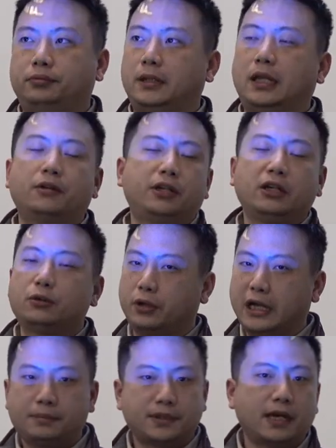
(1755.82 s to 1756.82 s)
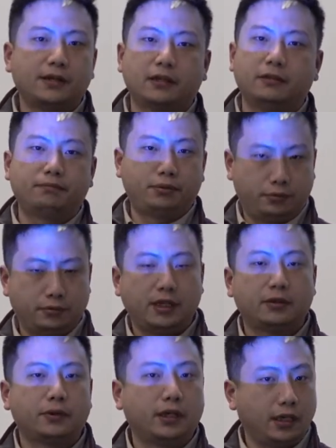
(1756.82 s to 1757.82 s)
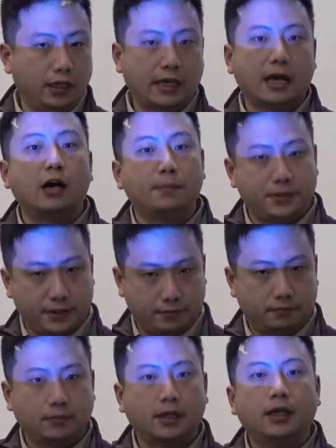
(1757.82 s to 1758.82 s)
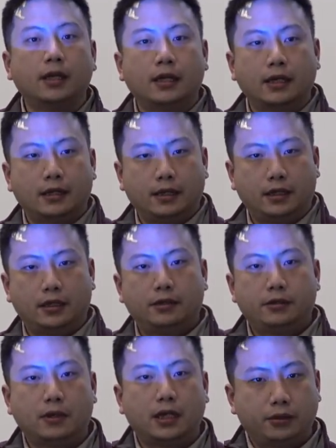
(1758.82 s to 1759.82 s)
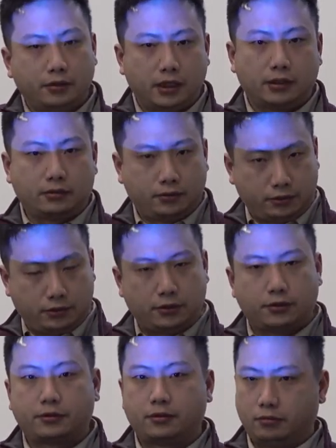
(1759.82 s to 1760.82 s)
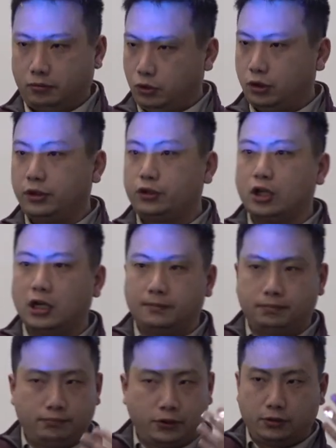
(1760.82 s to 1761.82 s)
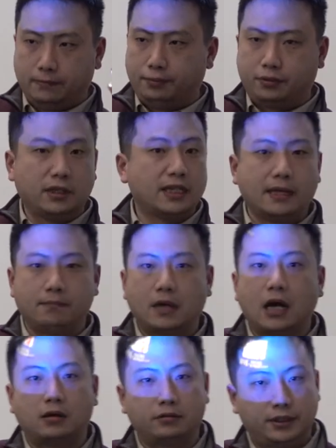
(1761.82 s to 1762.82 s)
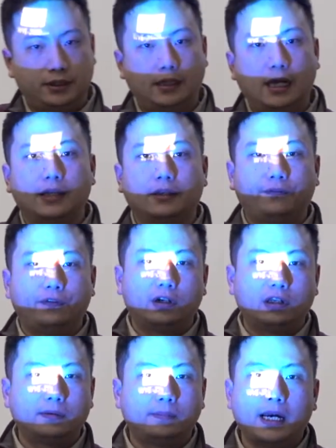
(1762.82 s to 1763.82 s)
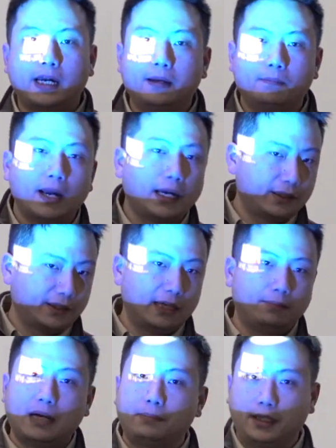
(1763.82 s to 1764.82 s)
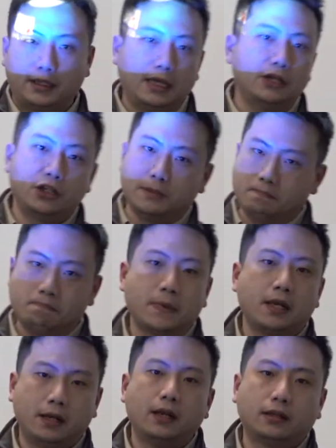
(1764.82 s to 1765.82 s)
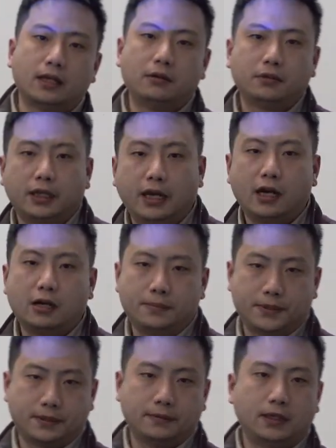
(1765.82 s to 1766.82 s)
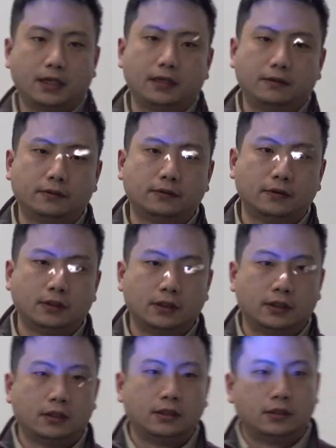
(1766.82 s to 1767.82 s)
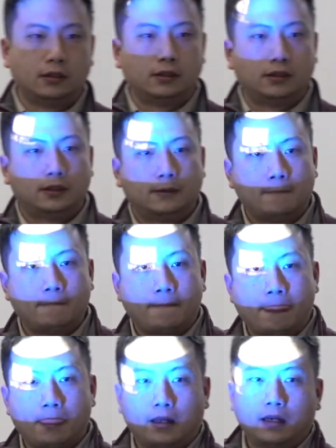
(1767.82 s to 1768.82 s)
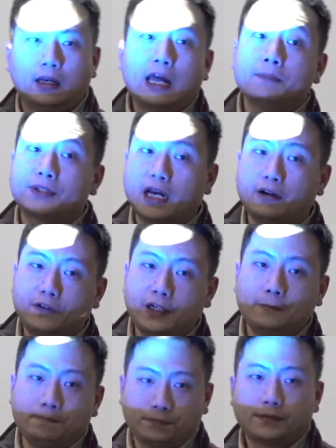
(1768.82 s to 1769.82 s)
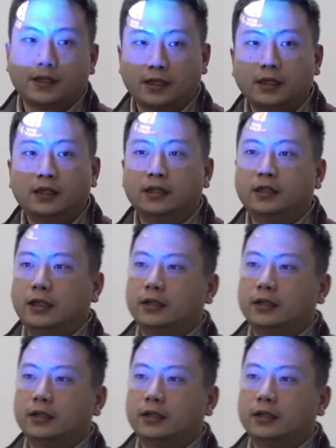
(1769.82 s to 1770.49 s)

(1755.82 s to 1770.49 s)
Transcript: you know, in grapes, I know pruning really helps. You know, you want to do a good job to prune them out and followed by Mancozeb application. That would help. Uh, lime sulfur, sulfur sulfur? Dormant spray.